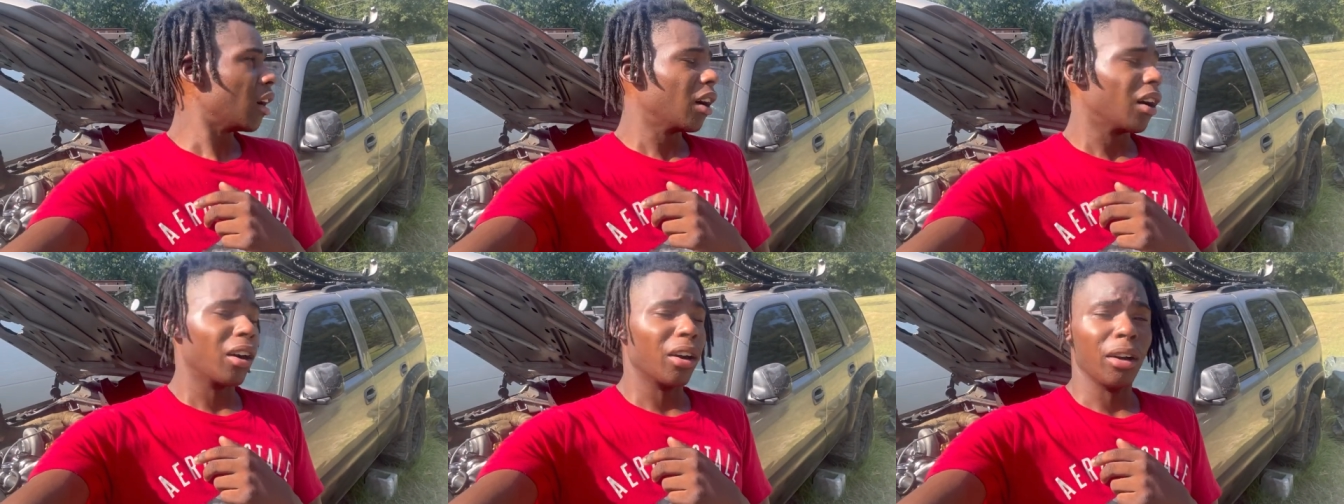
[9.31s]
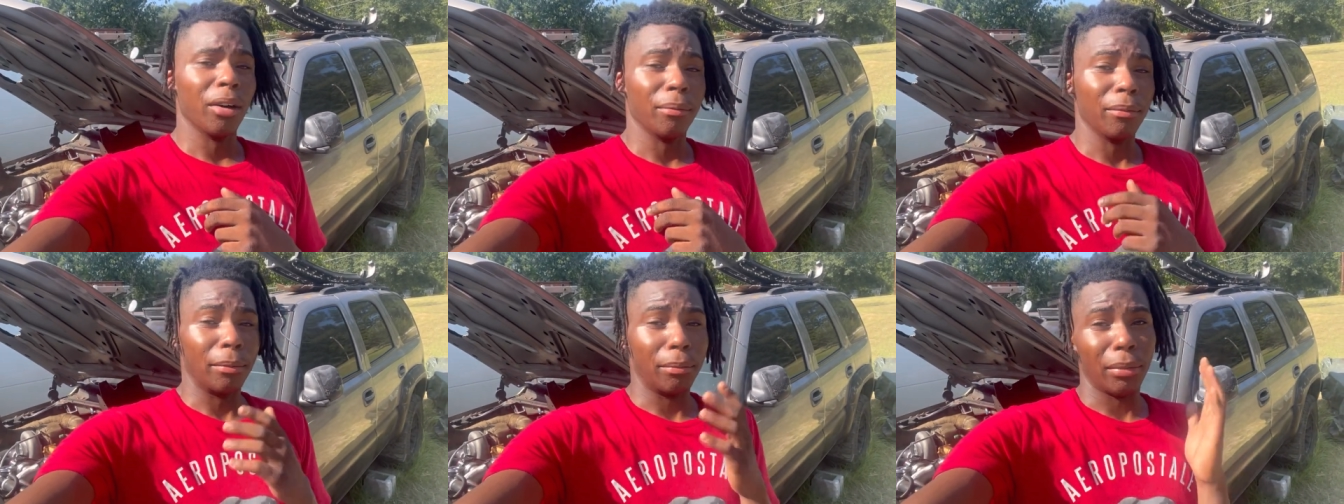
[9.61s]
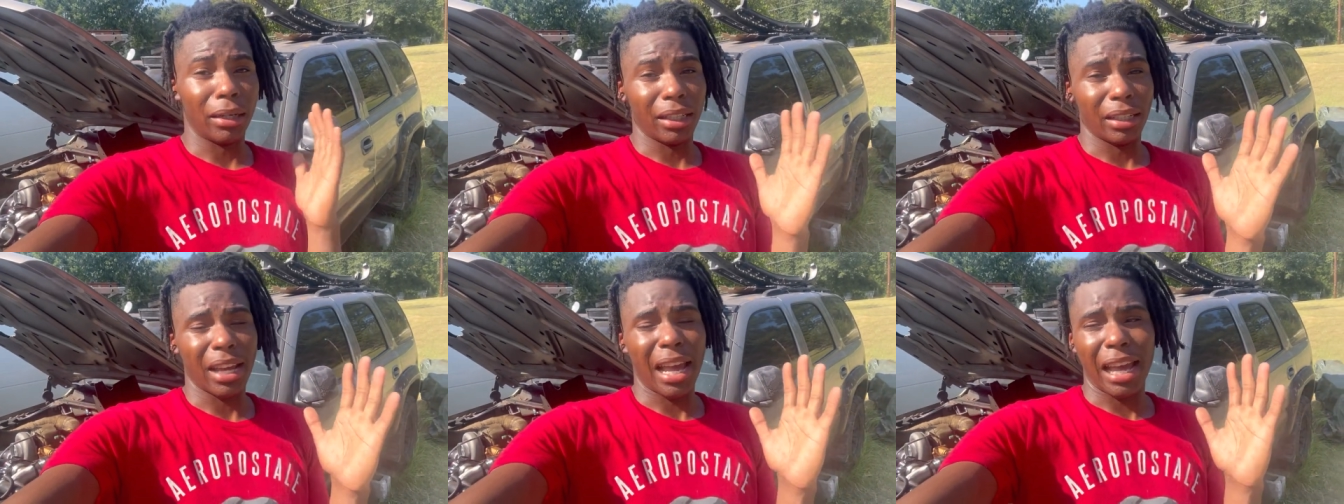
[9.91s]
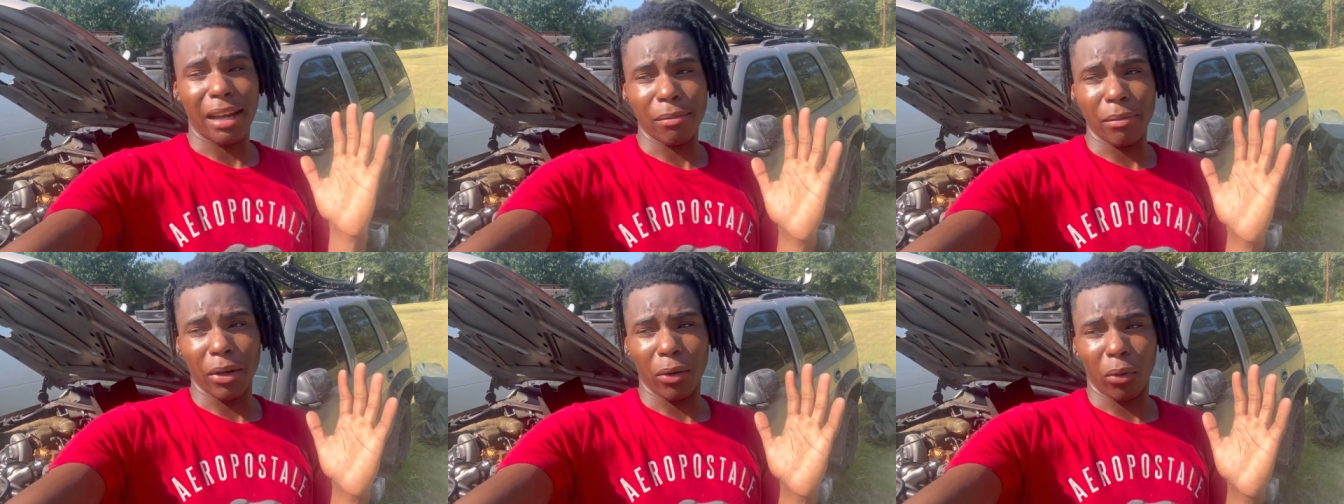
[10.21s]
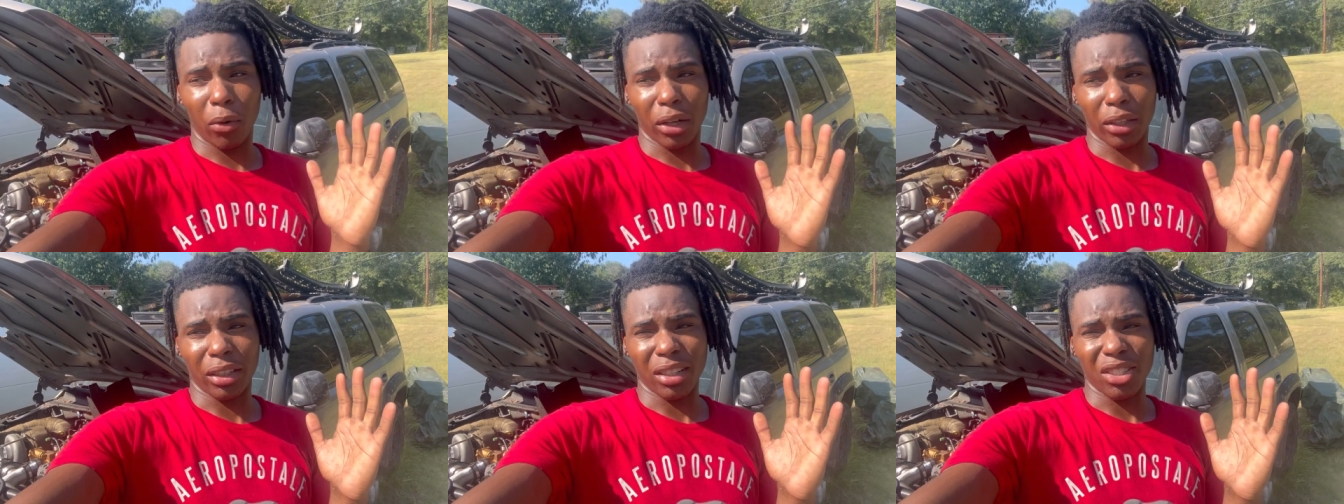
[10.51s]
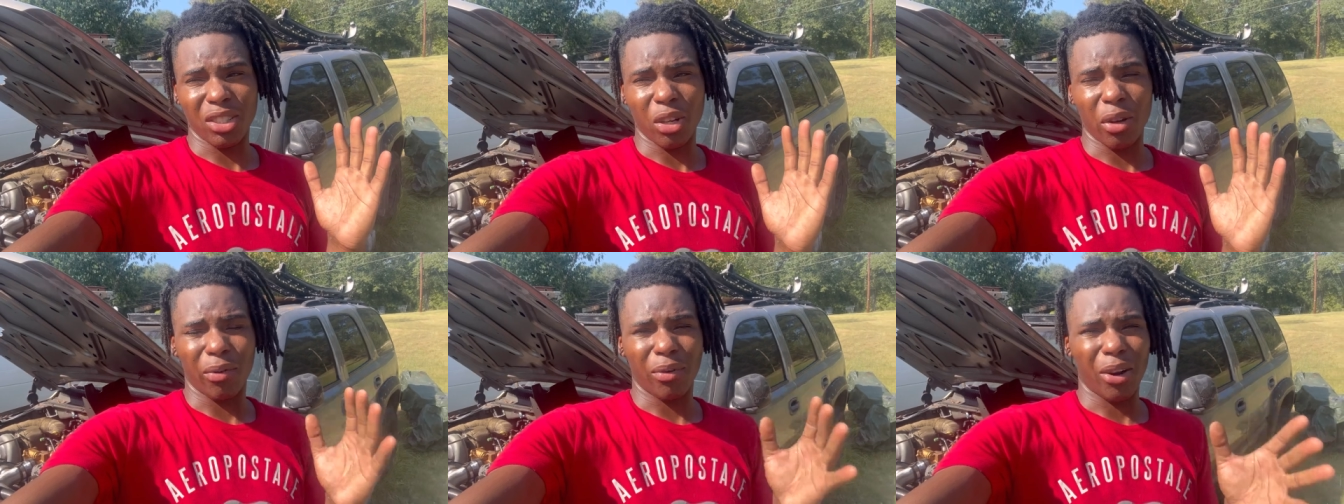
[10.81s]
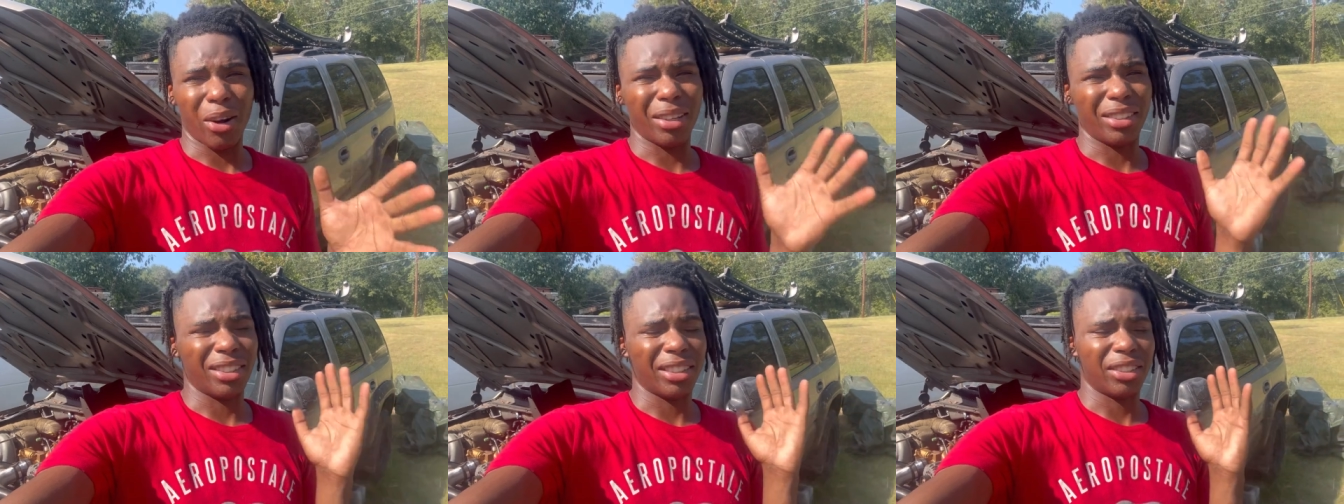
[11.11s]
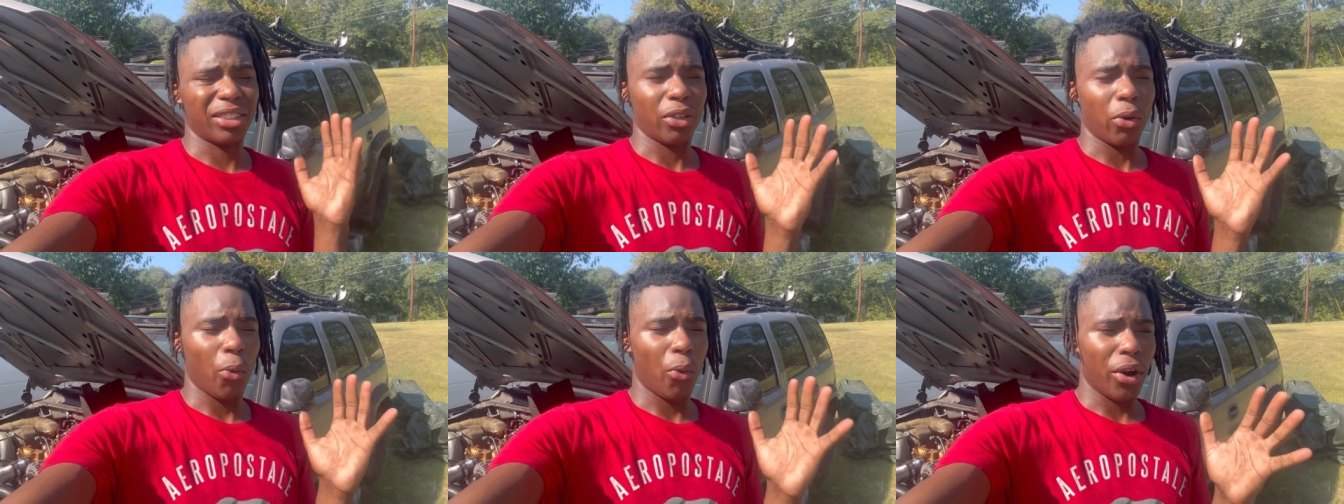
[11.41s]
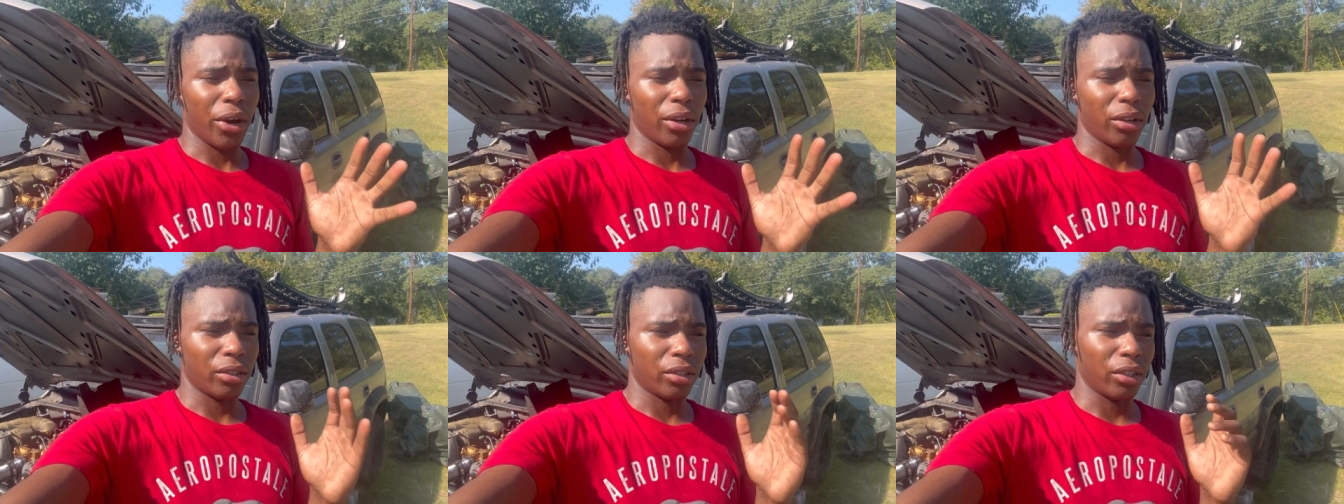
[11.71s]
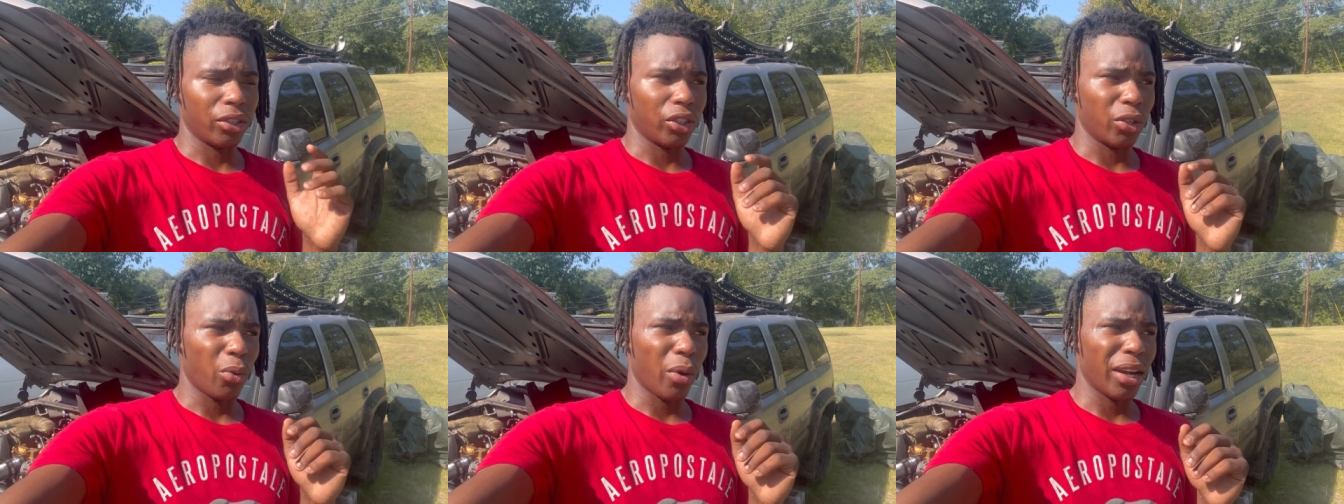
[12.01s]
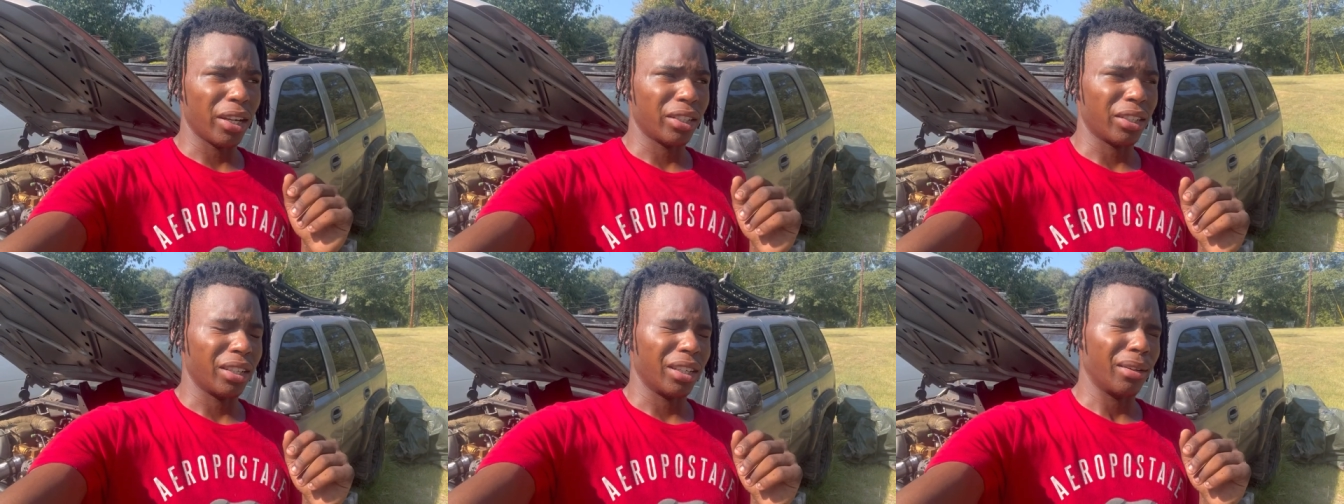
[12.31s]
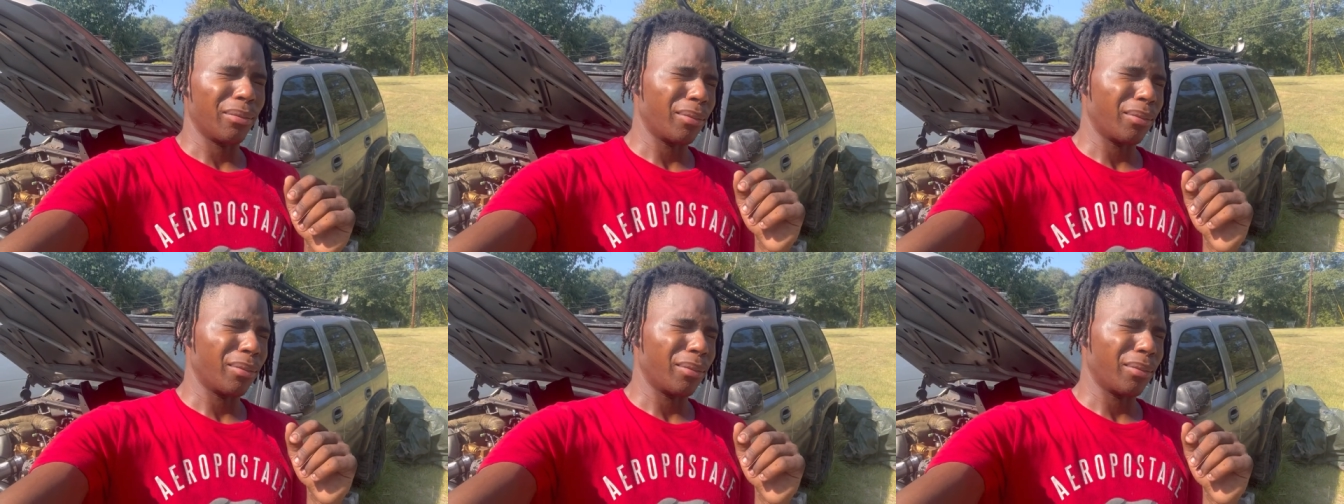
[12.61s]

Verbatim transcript: Um, but it had been working so far. It's just a weird situation.